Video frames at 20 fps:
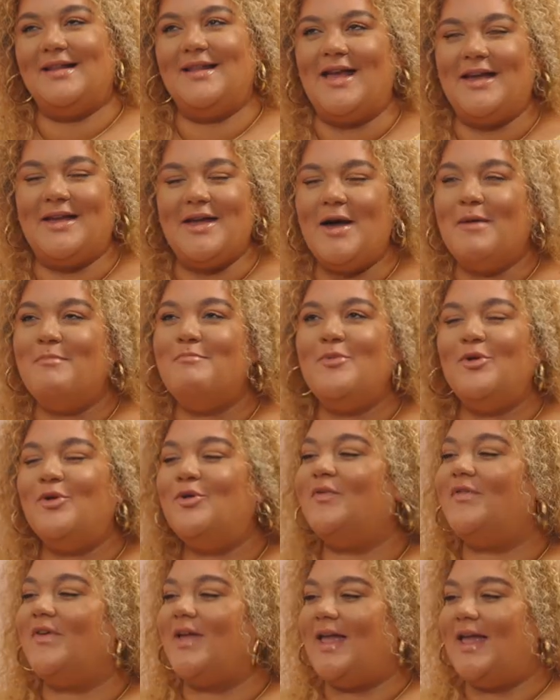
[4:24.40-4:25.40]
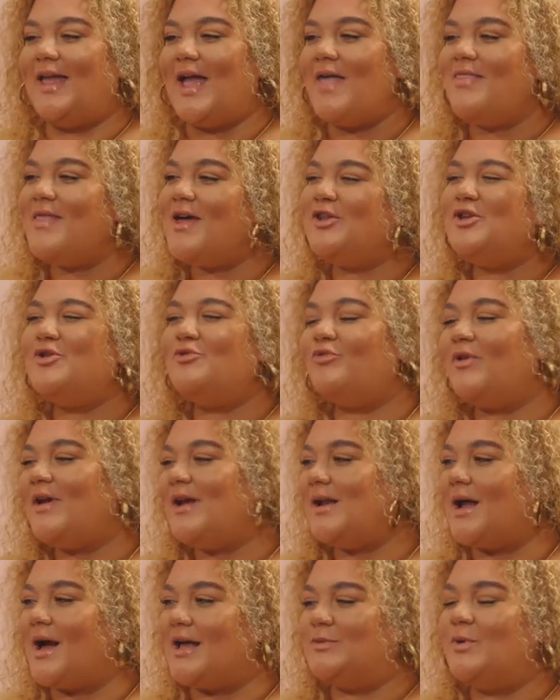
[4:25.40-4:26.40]
Like a romance. Movie. And then you
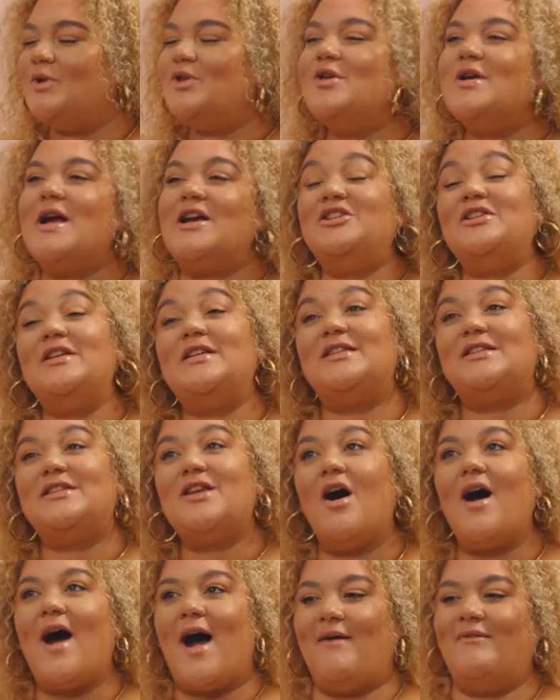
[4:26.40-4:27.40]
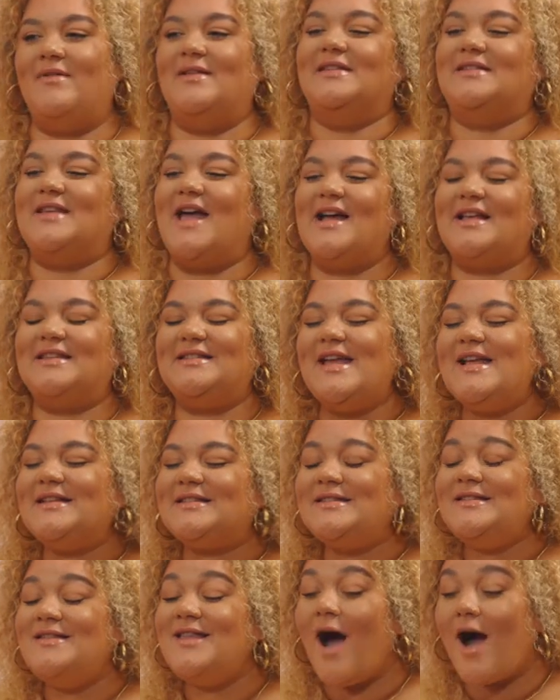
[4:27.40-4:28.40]
realise when you actually start having sex,
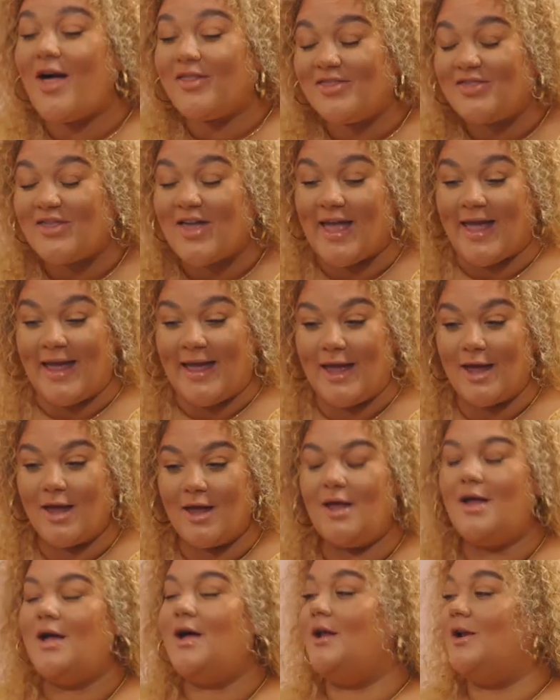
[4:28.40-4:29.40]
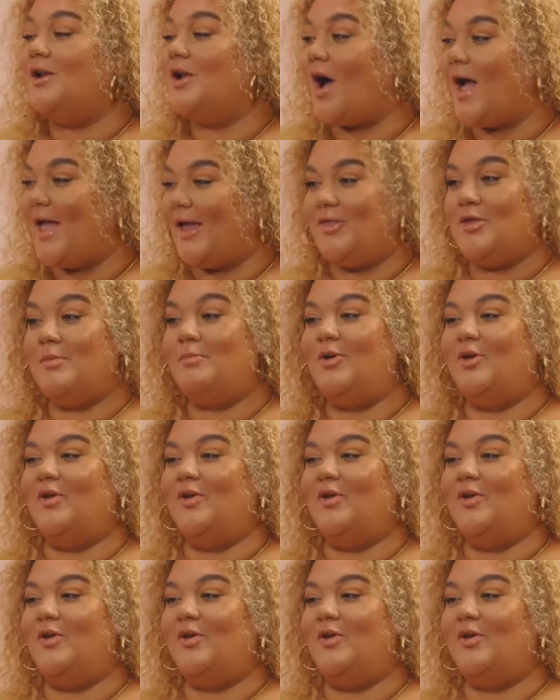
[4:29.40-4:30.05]
it's nothing like the